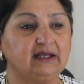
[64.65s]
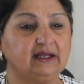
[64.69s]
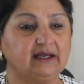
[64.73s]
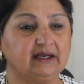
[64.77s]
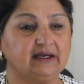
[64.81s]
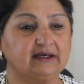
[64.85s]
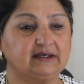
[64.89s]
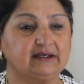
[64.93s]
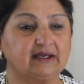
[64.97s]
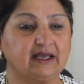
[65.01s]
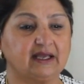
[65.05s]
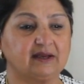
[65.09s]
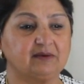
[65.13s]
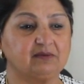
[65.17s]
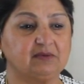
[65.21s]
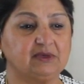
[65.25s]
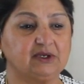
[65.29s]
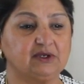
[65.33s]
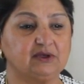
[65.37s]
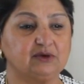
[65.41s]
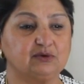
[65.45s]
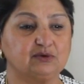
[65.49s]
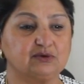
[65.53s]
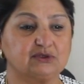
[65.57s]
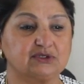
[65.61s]
It can be
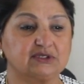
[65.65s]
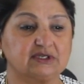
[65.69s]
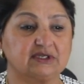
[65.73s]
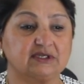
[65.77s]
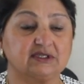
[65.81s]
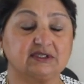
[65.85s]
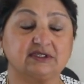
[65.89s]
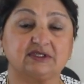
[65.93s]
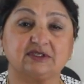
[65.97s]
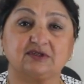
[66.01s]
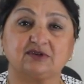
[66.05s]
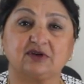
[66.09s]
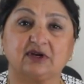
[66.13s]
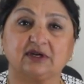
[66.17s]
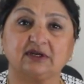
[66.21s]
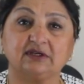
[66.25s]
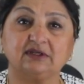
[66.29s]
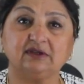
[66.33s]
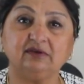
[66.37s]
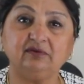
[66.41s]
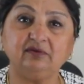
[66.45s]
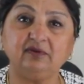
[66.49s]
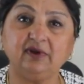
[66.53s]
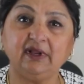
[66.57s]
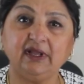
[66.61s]
used
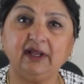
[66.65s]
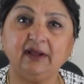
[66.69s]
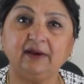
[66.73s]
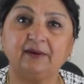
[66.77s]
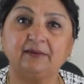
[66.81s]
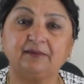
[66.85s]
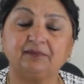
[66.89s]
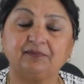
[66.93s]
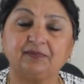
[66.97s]
constructively